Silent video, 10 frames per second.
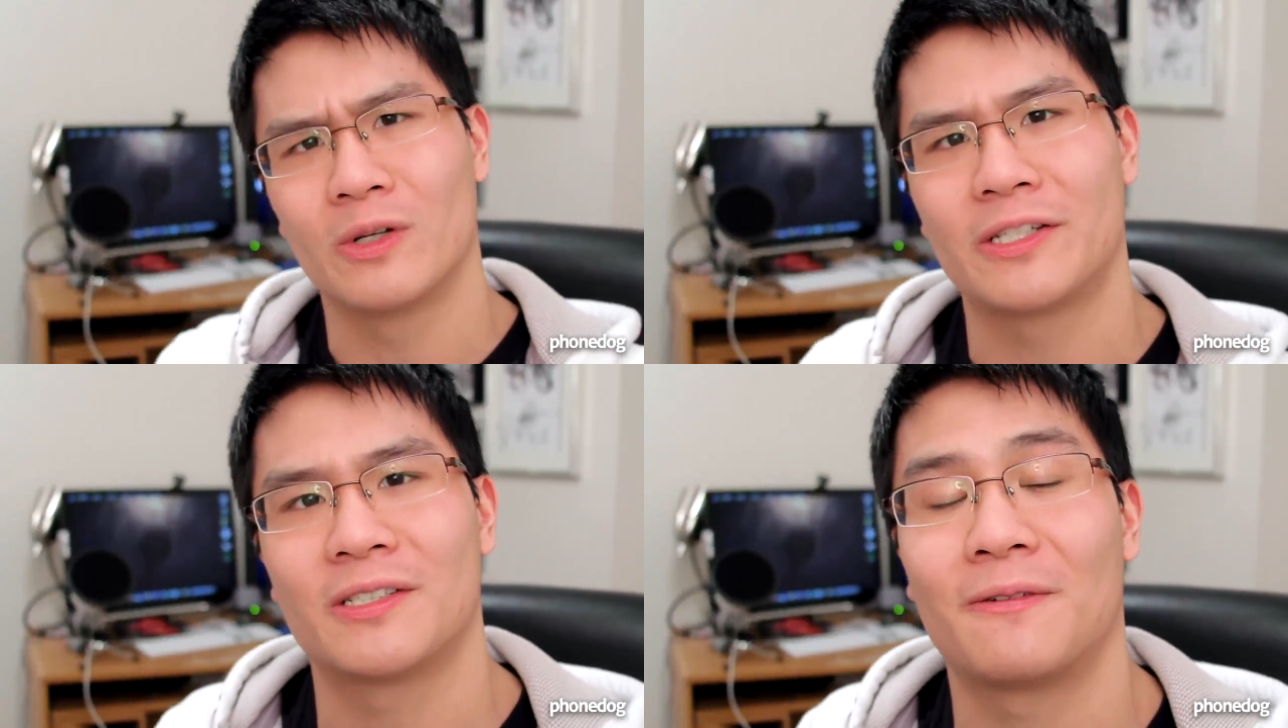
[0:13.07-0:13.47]

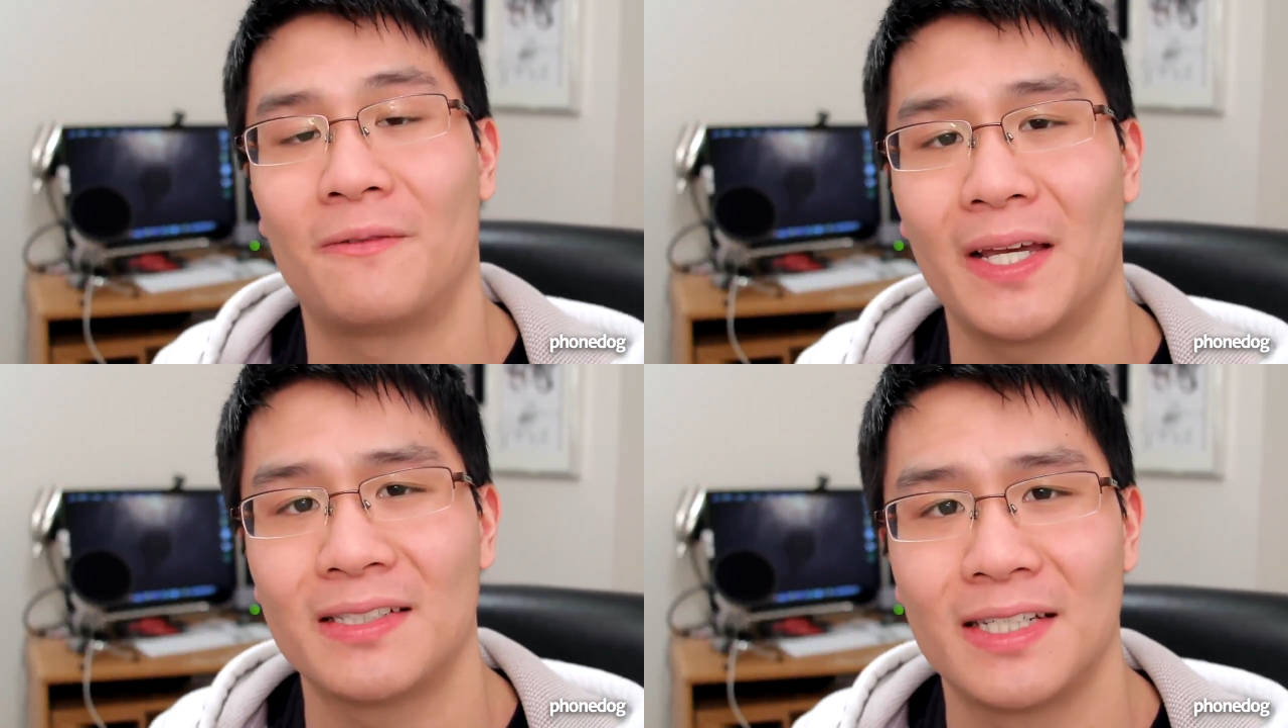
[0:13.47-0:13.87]
which is a
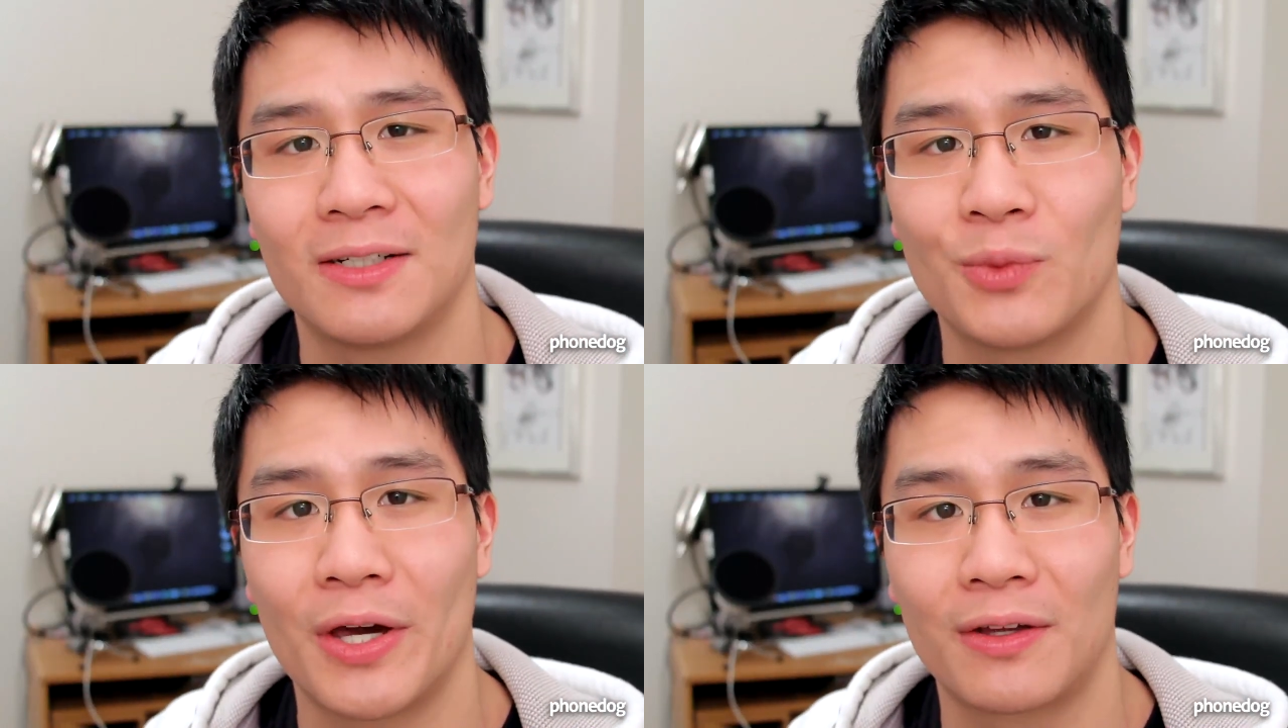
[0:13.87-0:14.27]
fancy
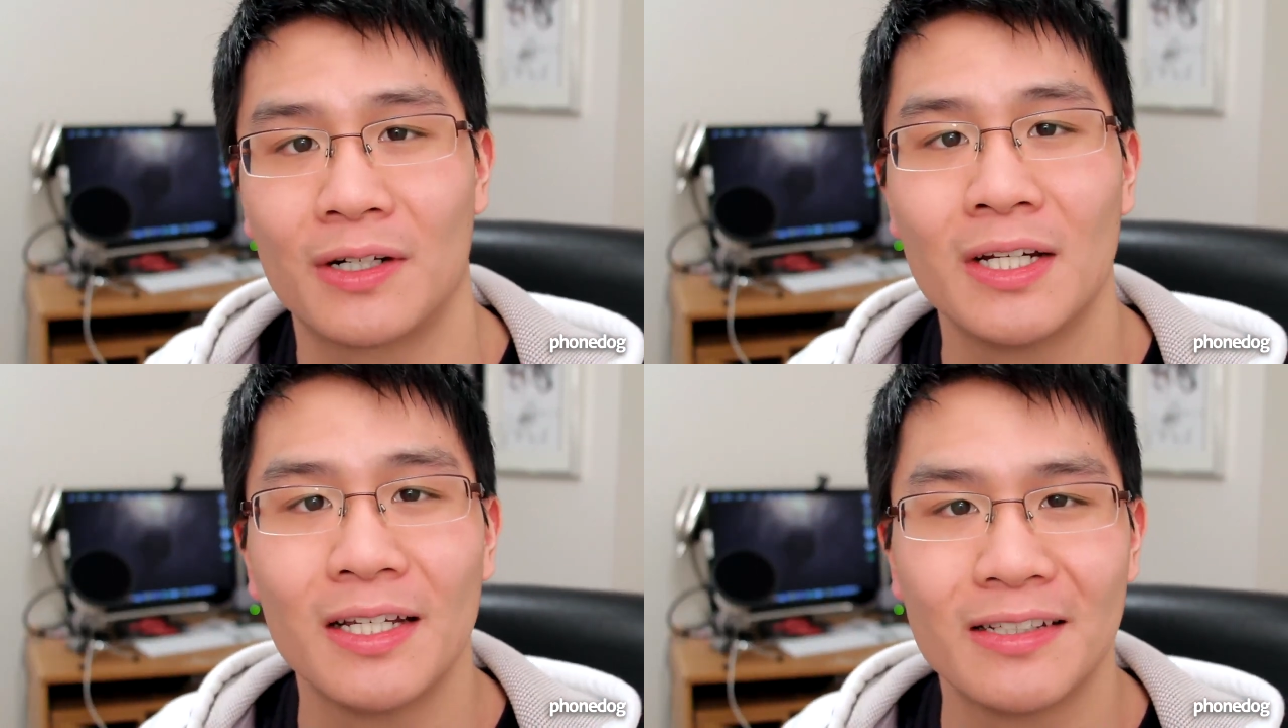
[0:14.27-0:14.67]
and
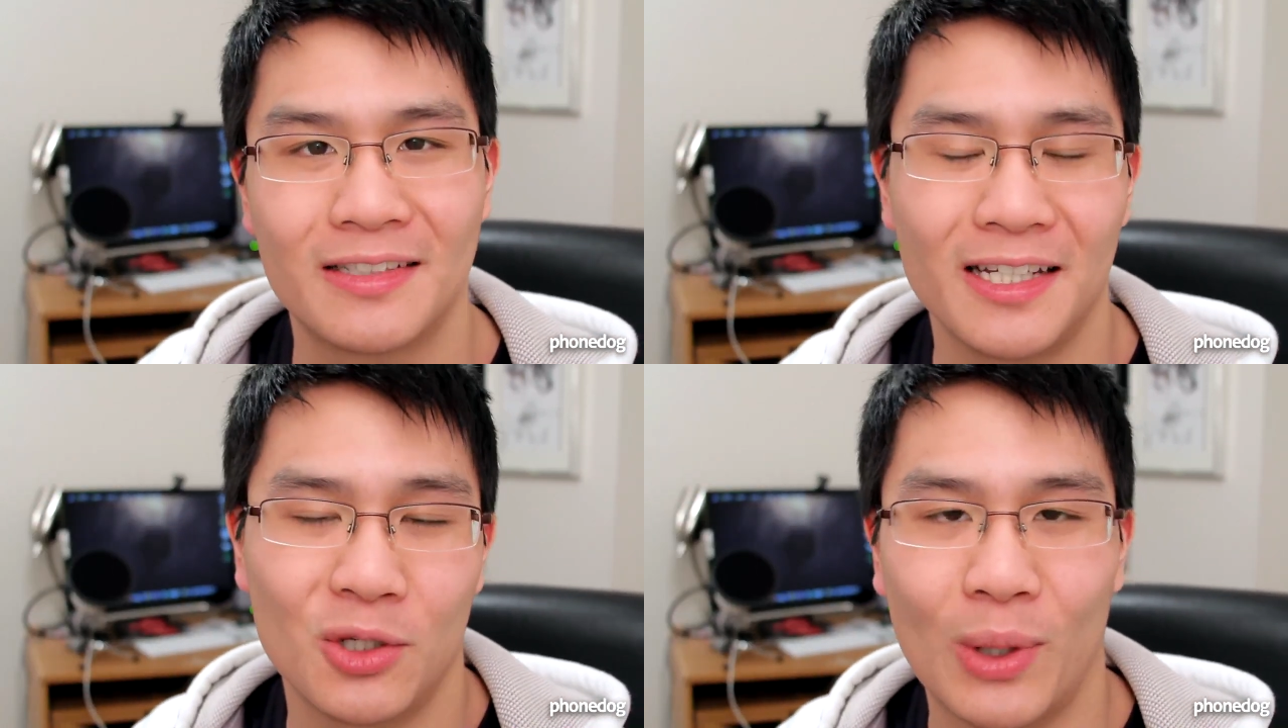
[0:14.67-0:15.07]
rather
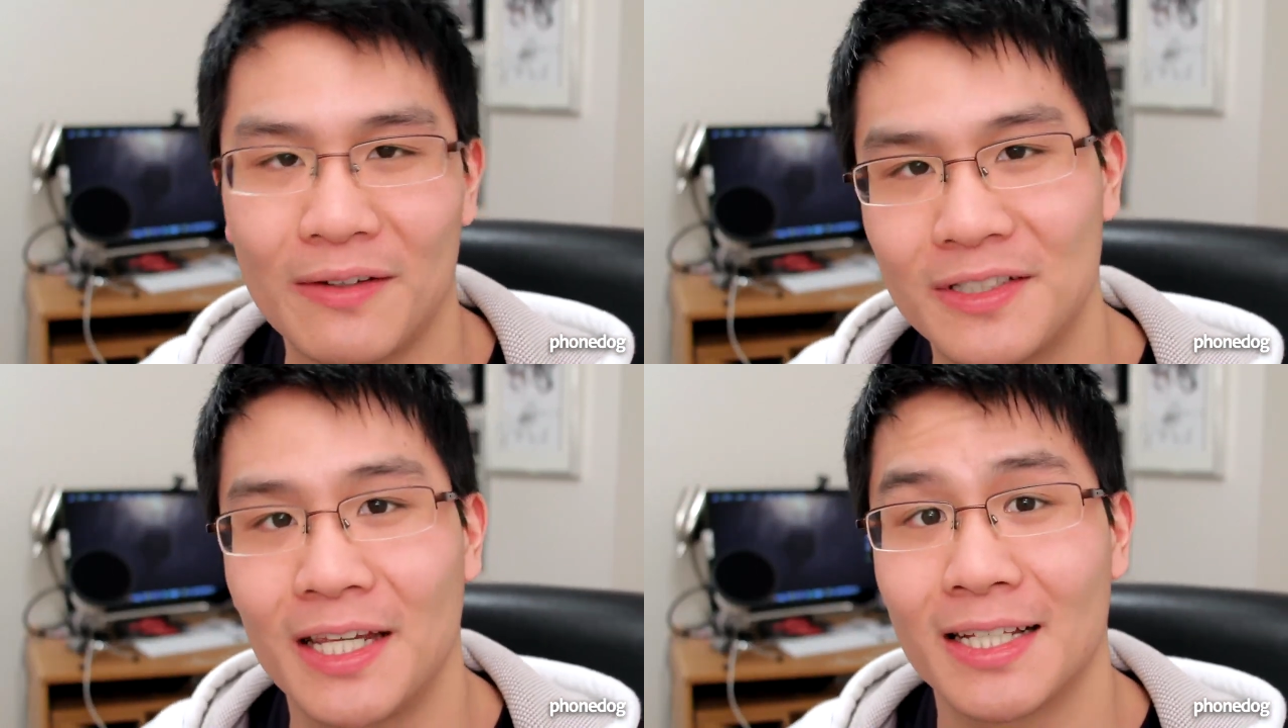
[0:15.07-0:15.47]
silly way
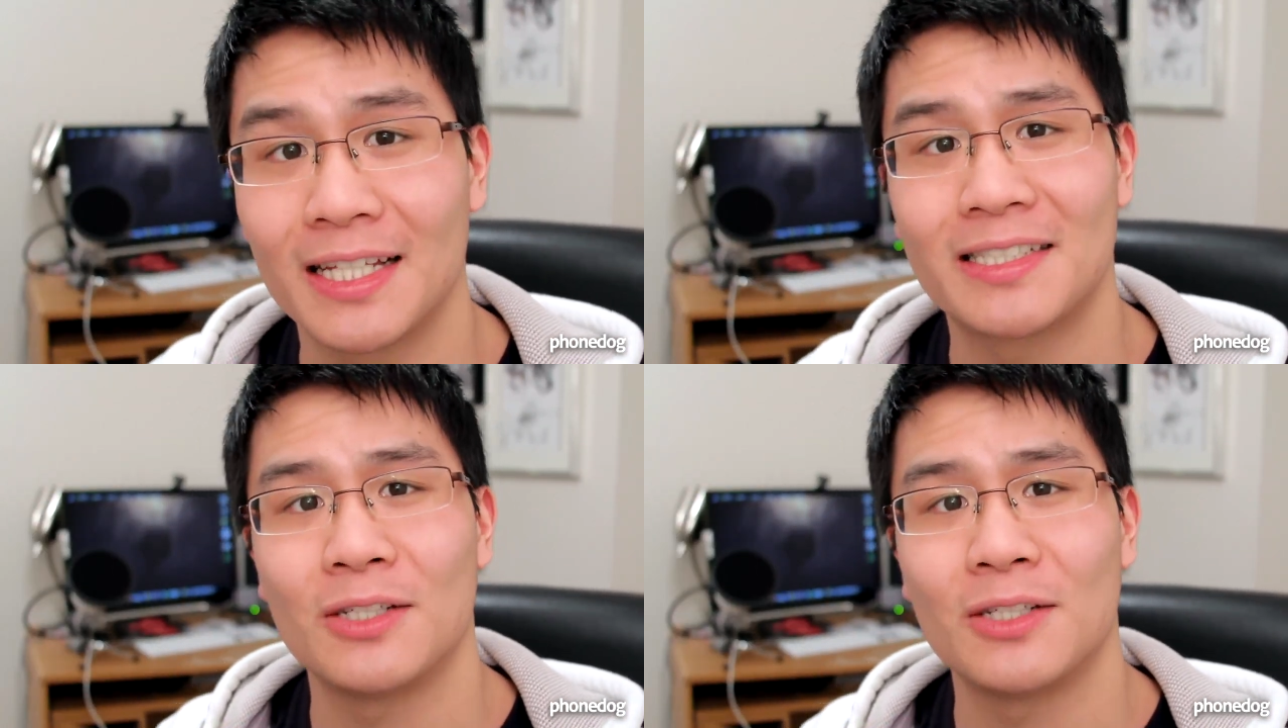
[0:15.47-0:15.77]
of saying let's